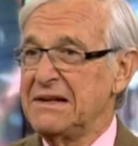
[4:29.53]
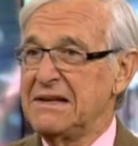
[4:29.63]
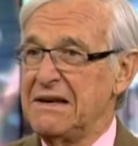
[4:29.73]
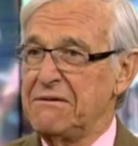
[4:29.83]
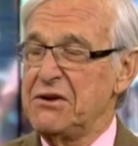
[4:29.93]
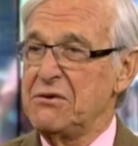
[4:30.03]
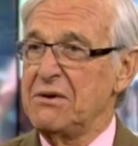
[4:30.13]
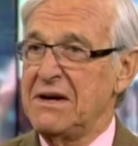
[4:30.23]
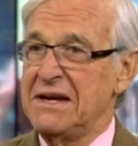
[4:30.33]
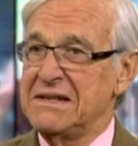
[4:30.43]
giving you
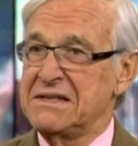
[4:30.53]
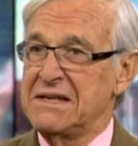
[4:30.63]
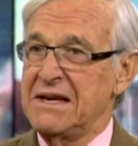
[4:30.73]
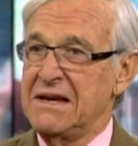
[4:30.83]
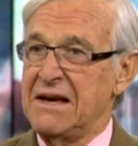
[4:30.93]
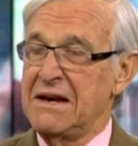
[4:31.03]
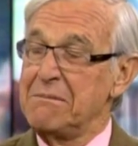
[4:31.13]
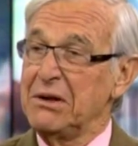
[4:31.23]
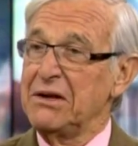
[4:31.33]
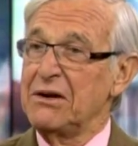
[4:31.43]
an, a, an
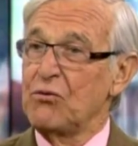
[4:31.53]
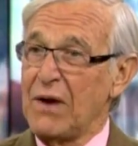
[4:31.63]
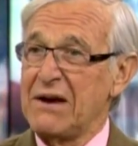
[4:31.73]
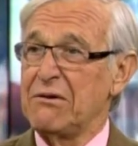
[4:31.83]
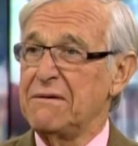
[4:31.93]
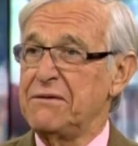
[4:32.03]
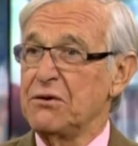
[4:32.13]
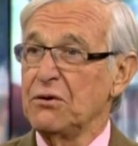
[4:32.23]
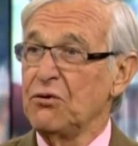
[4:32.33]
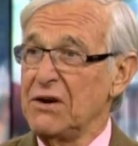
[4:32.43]
ability to write off
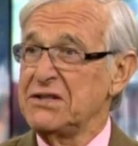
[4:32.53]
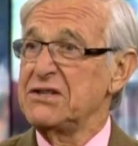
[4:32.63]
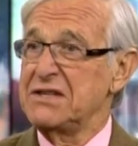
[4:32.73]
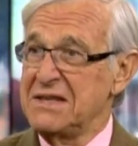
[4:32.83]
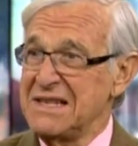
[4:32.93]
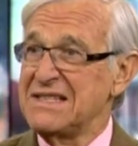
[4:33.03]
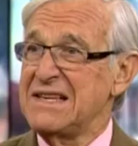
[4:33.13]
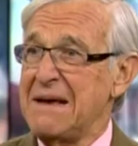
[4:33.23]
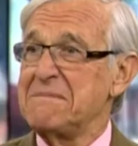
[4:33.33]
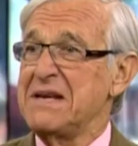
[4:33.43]
your losses in the
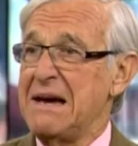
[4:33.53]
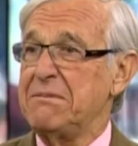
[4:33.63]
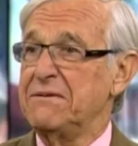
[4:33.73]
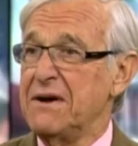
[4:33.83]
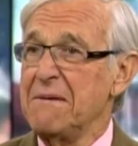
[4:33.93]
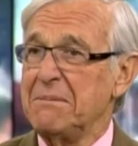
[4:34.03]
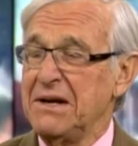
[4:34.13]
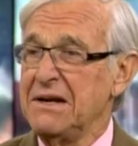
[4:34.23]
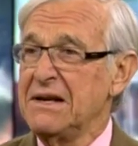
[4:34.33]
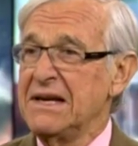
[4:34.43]
same type of
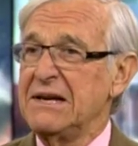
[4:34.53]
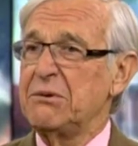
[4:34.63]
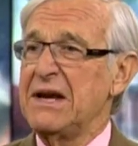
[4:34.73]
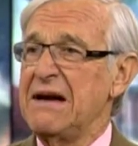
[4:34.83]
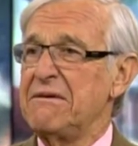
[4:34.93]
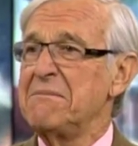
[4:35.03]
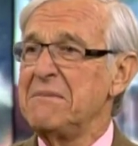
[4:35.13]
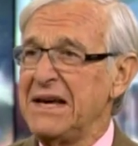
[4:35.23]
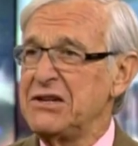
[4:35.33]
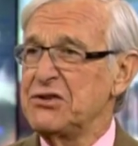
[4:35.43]
company, right. it would have a
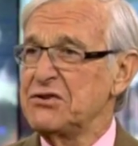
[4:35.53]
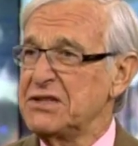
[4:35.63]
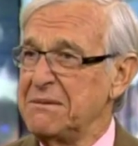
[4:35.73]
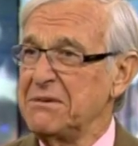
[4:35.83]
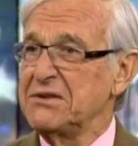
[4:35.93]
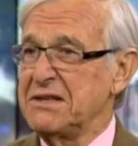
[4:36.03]
major stimulus. It would